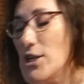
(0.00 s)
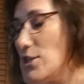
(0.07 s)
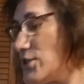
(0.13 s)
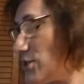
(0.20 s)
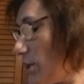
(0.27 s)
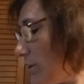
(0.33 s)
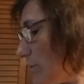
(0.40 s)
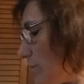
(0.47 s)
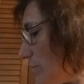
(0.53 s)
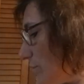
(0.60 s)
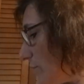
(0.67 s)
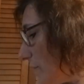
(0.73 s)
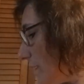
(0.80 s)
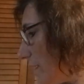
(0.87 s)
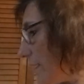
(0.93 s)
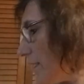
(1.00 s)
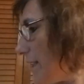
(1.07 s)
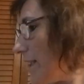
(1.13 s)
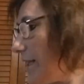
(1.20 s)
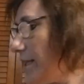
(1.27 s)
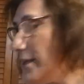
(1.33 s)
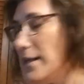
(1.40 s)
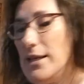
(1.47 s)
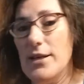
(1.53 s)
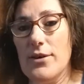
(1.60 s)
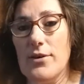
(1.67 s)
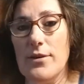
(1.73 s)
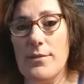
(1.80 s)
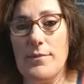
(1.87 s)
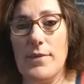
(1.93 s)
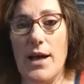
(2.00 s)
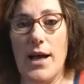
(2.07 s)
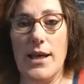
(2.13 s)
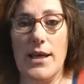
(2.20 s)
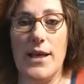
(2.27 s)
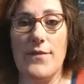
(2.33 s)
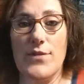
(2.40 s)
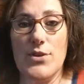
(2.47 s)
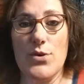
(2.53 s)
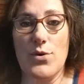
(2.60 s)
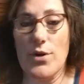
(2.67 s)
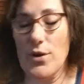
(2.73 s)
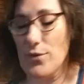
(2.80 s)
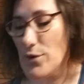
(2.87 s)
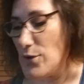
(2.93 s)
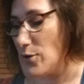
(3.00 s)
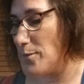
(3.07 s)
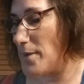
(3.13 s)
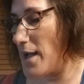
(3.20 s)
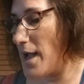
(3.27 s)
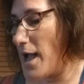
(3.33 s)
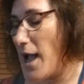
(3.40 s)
So in here in my inventory room,